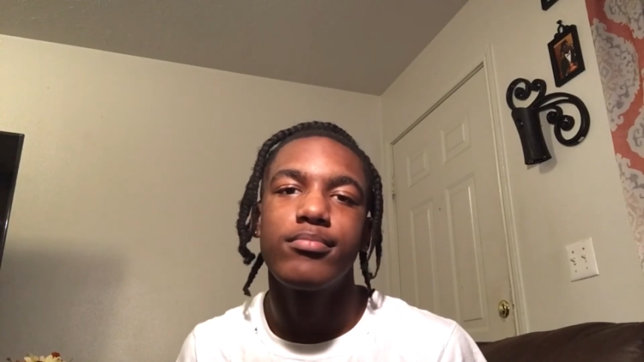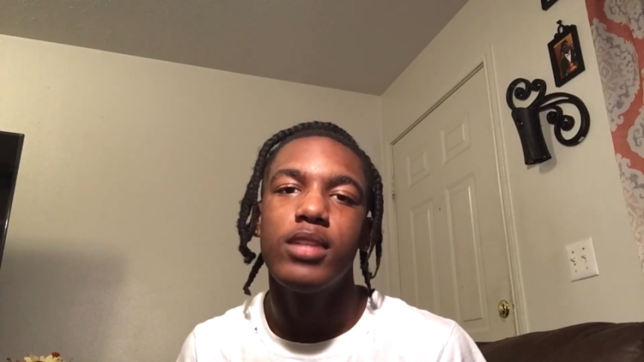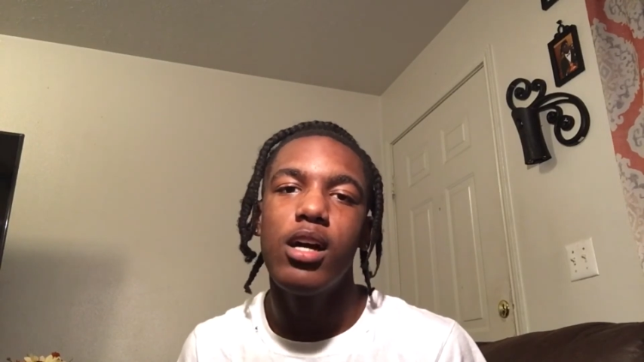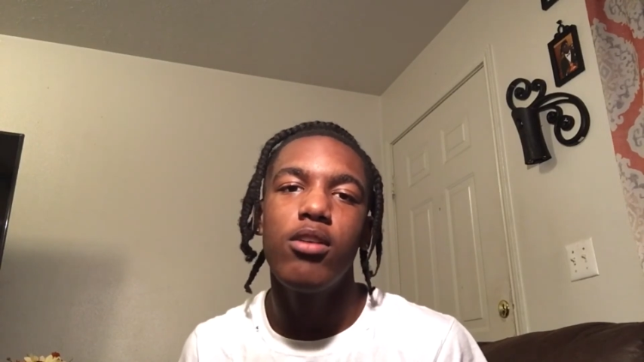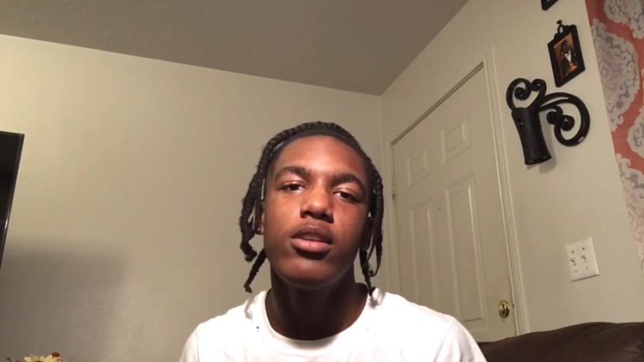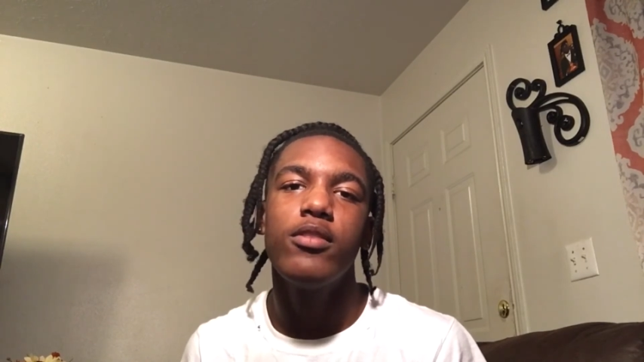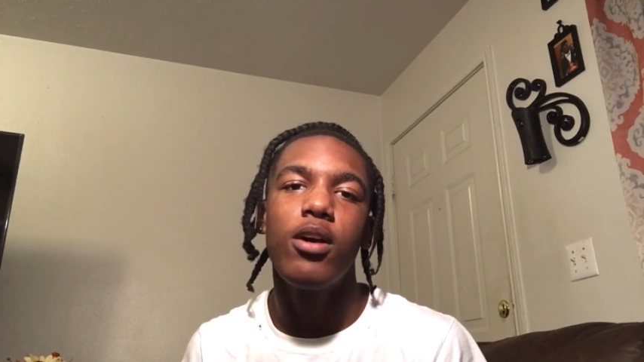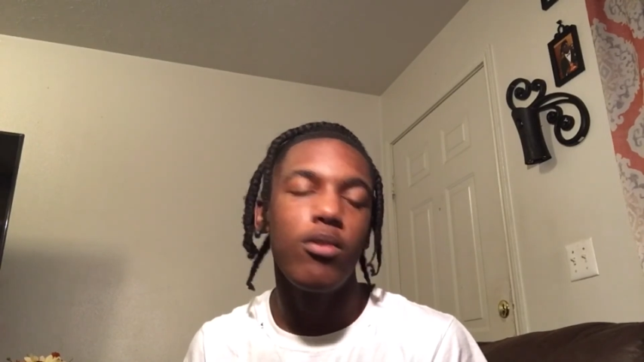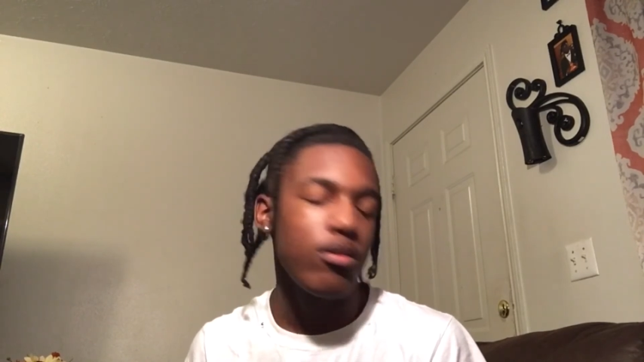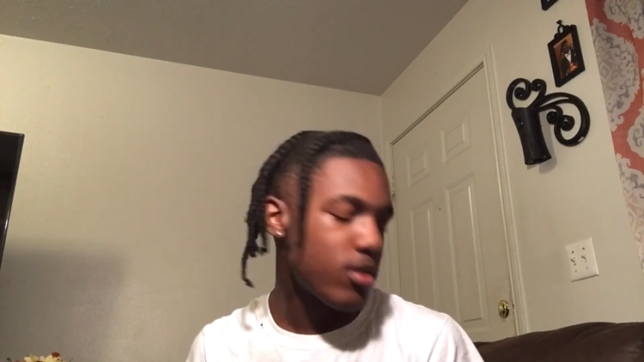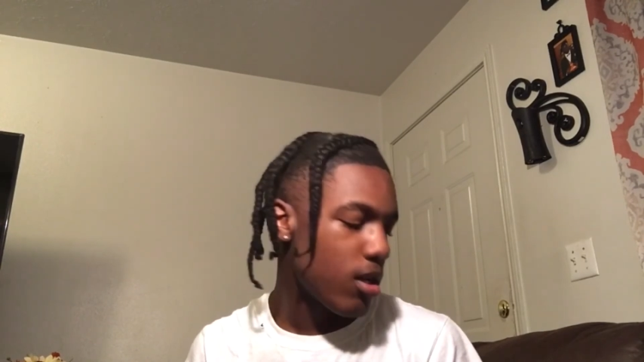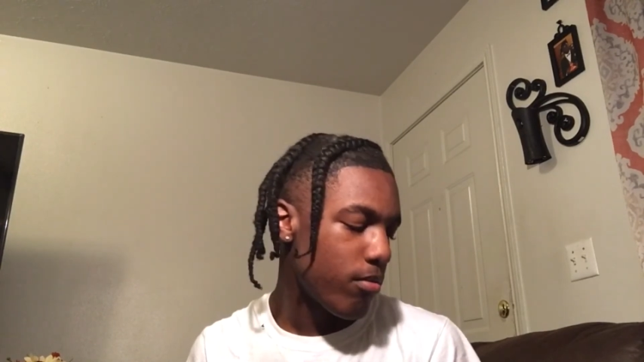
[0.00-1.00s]
I don't even know what
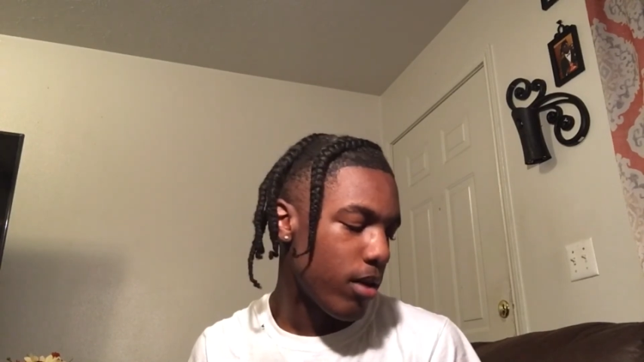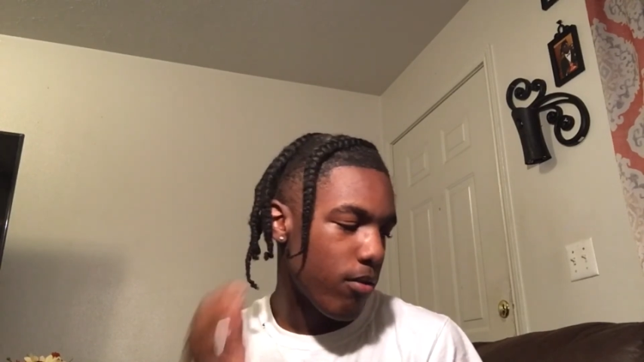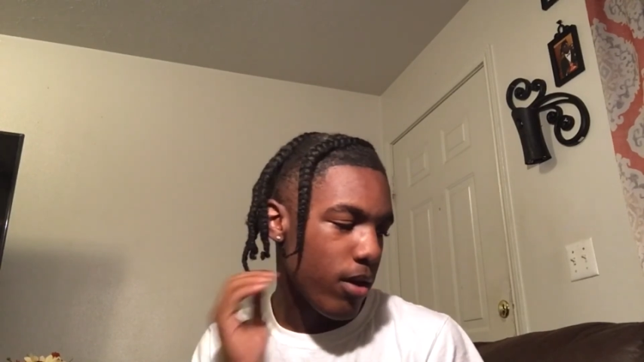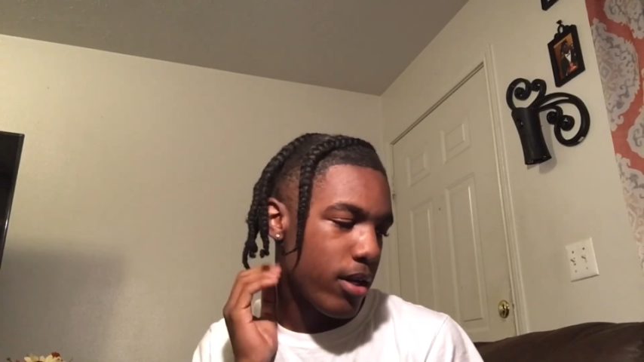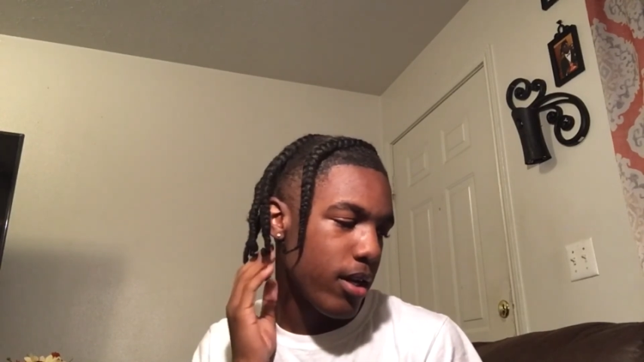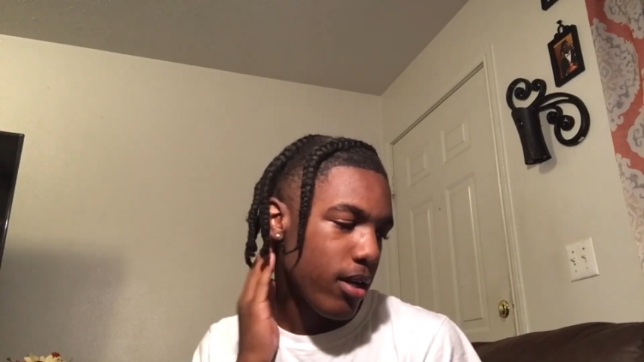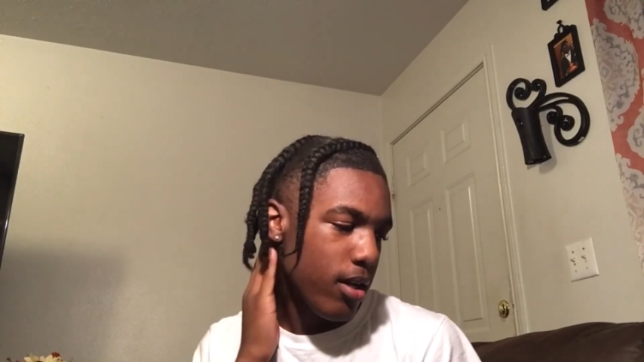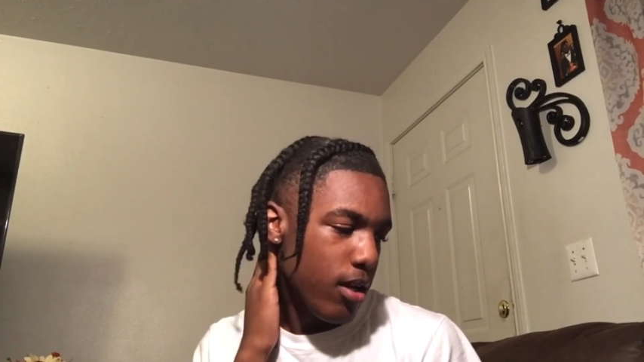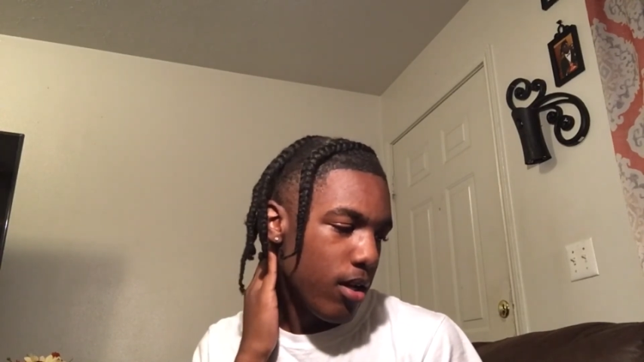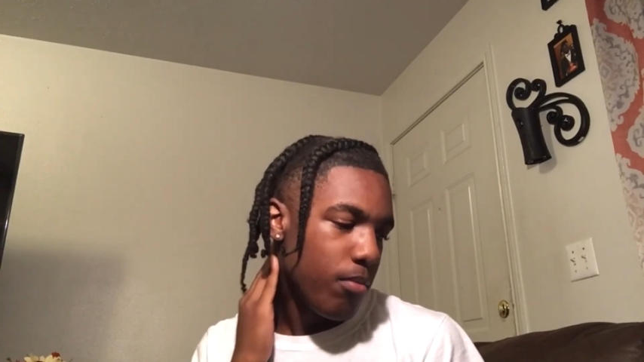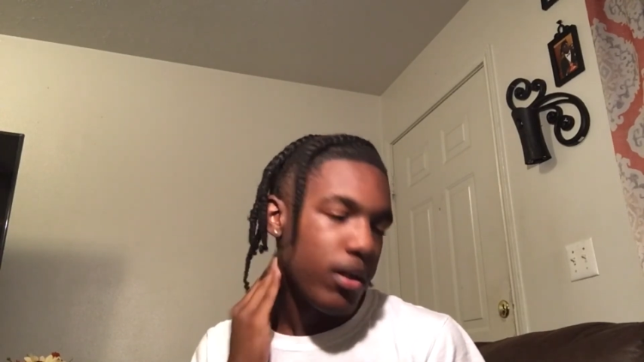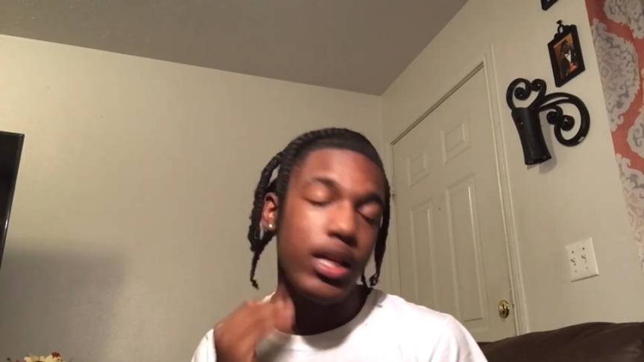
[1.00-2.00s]
I'm talking about right now.
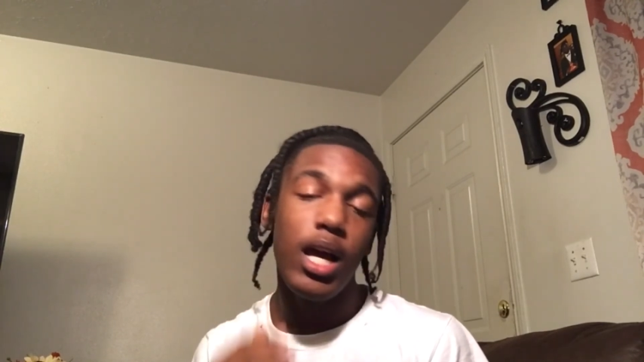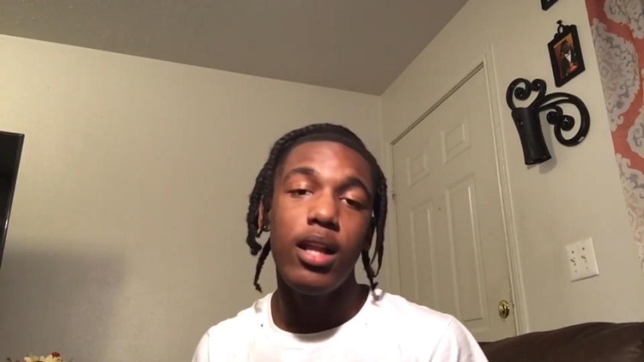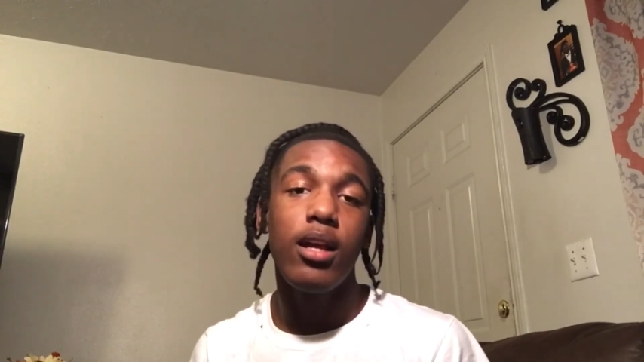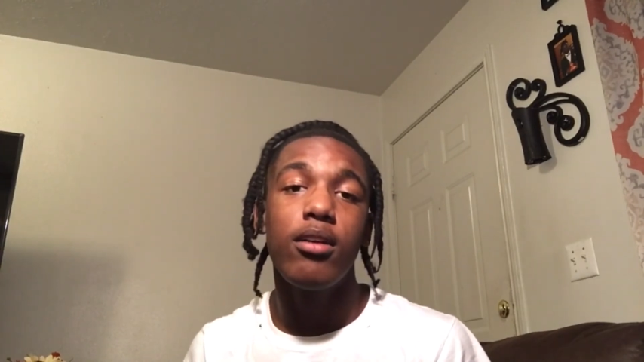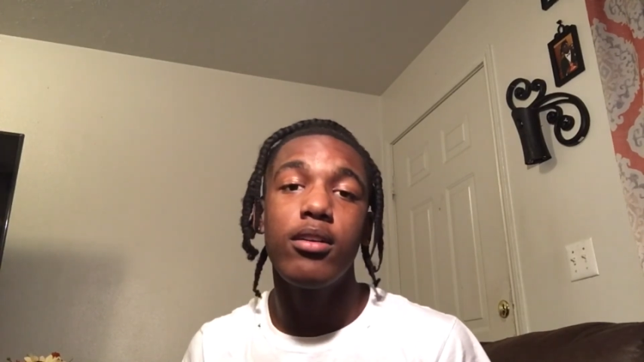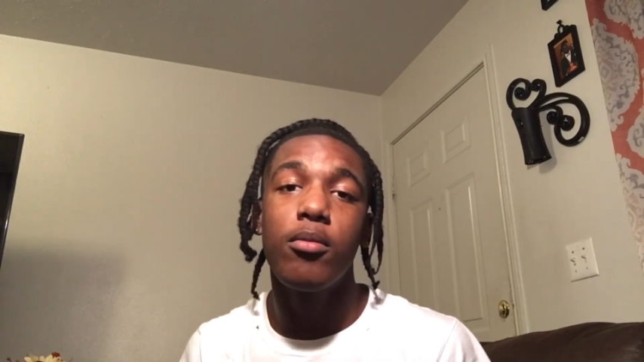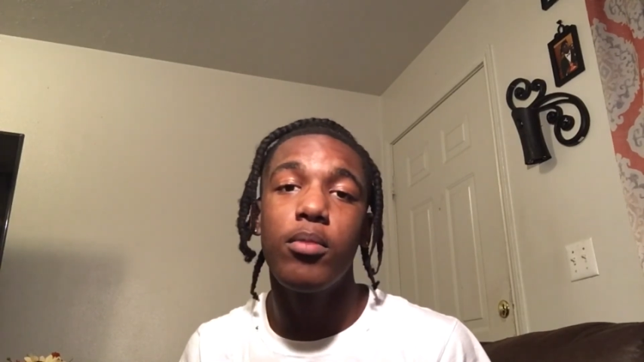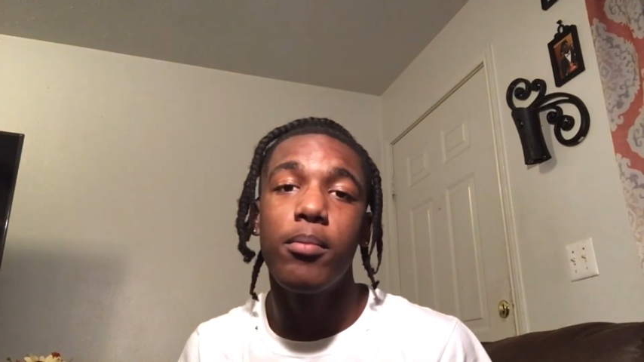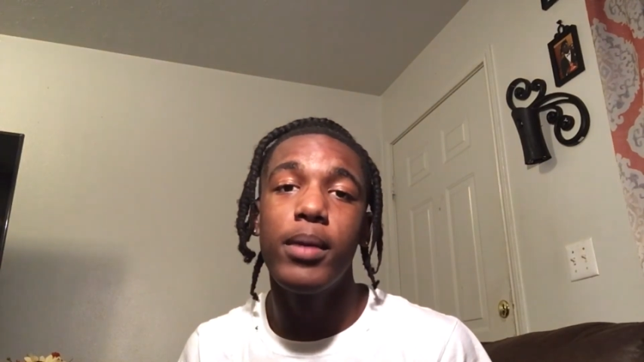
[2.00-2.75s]
But y'all already know, bro.